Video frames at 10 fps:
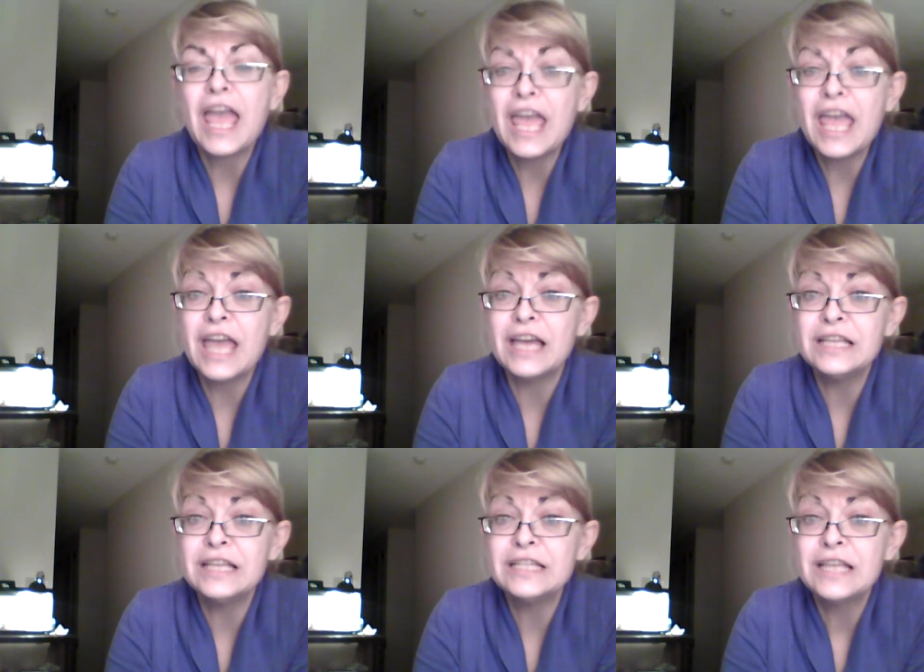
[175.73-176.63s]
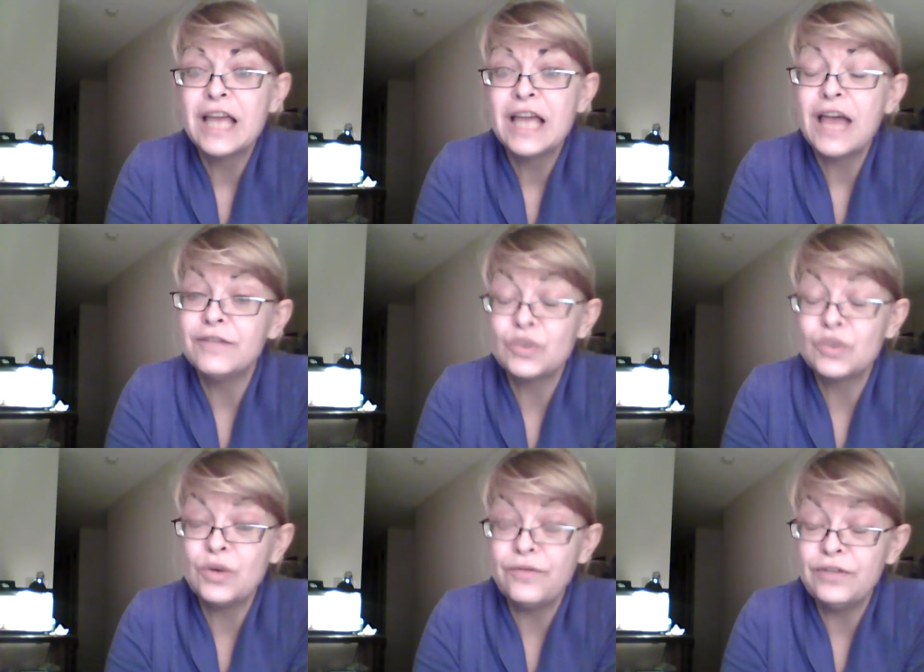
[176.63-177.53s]
And have his
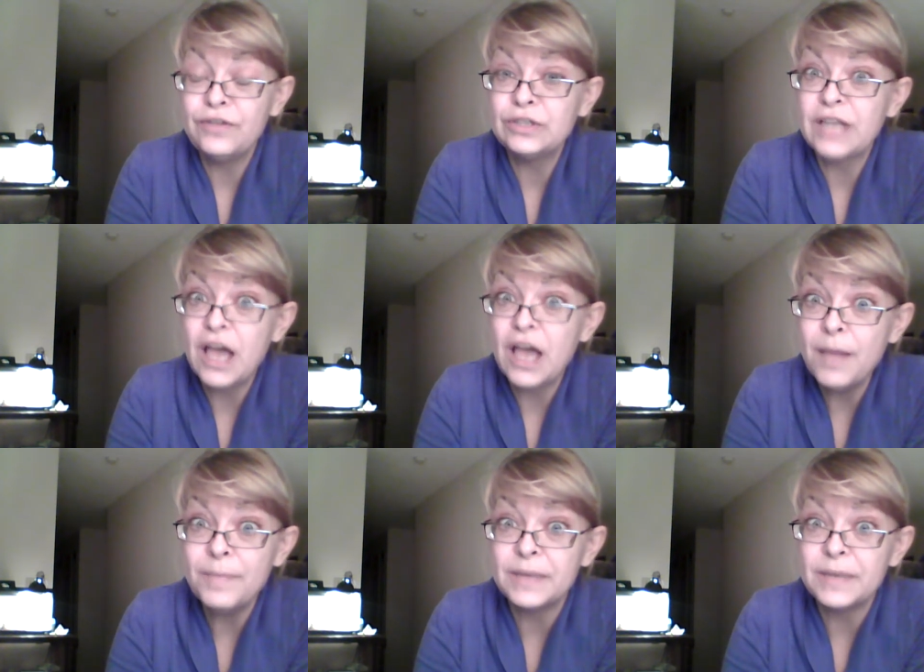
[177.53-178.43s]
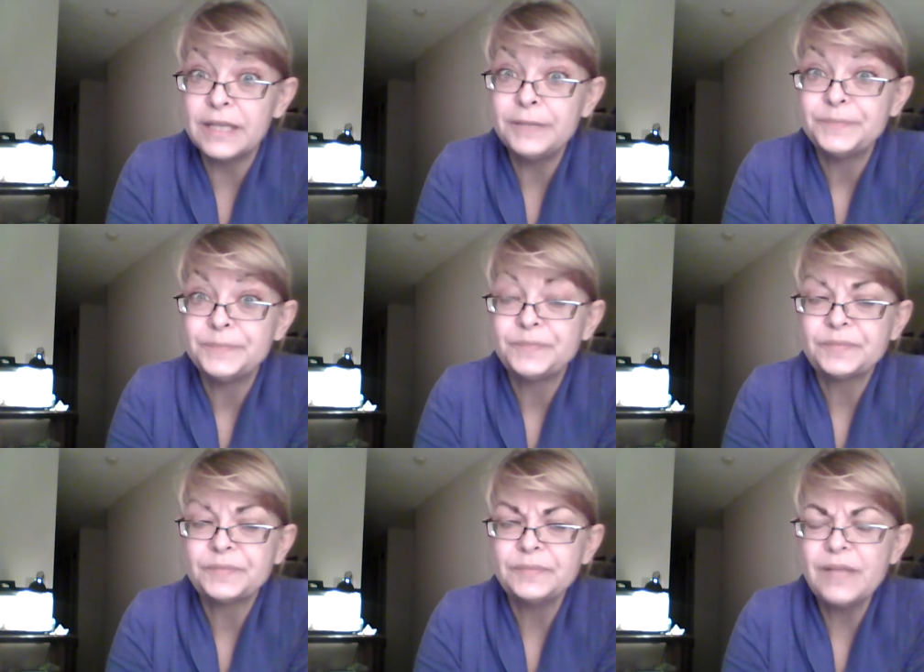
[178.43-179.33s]
oil field company
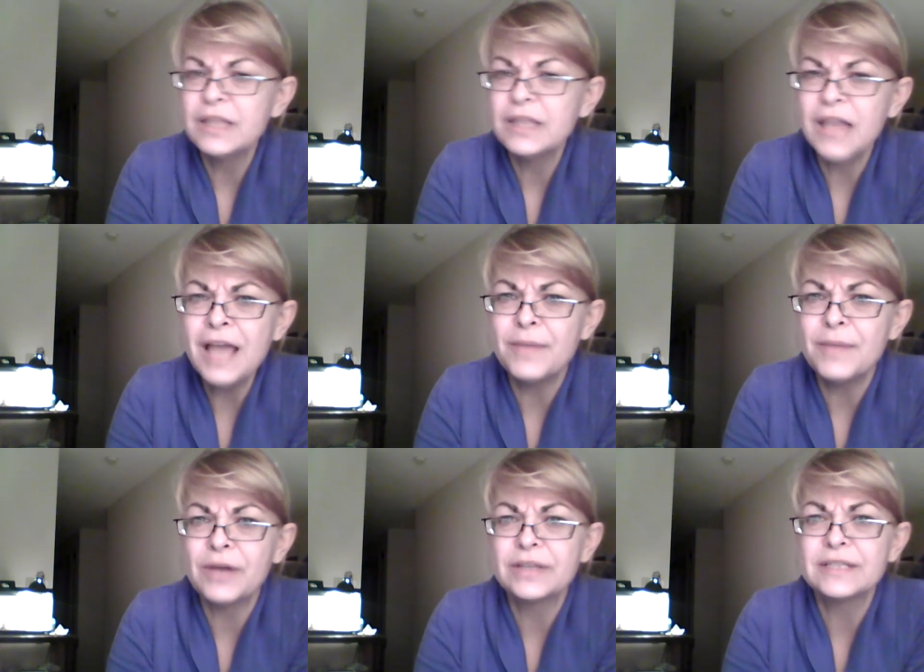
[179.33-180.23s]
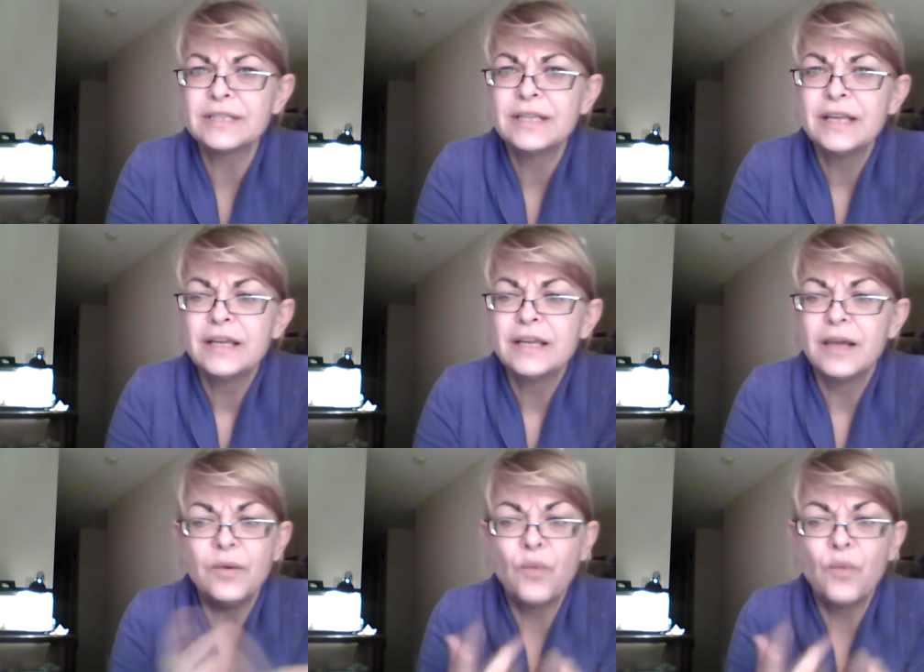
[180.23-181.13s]
lie about it.
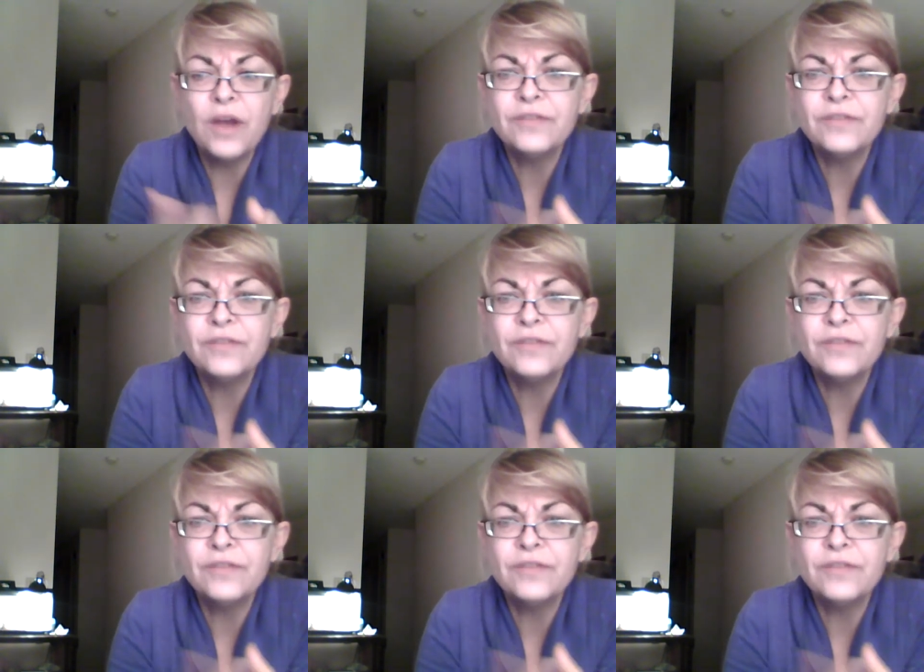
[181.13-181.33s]
Uh, one